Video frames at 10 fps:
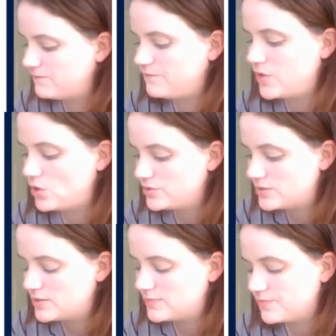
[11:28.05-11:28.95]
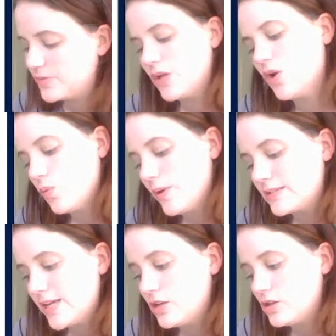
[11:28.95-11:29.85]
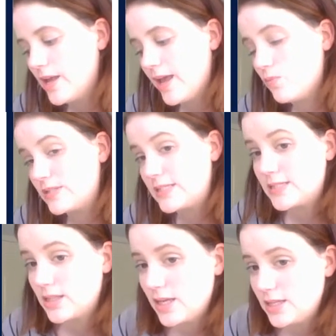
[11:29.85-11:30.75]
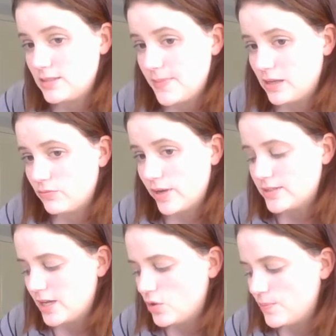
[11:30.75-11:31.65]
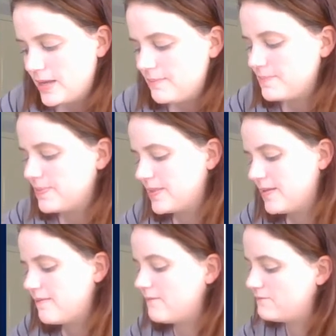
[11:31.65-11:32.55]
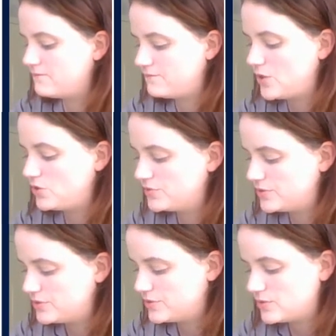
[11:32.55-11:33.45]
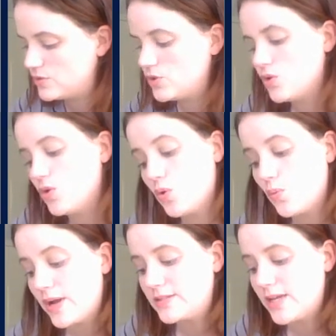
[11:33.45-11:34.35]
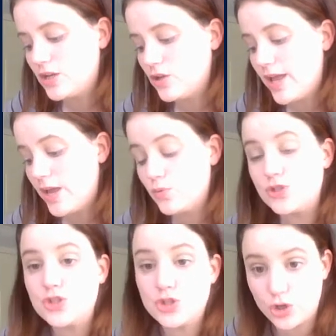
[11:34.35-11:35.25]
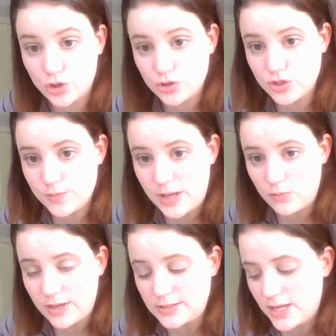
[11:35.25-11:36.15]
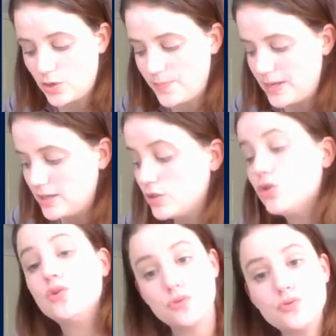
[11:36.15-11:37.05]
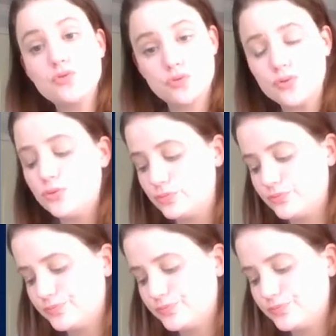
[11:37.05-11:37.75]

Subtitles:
False. Rectangle A was slid to make rectangle B. False. Rectangle A was turned to make rectangle B. True.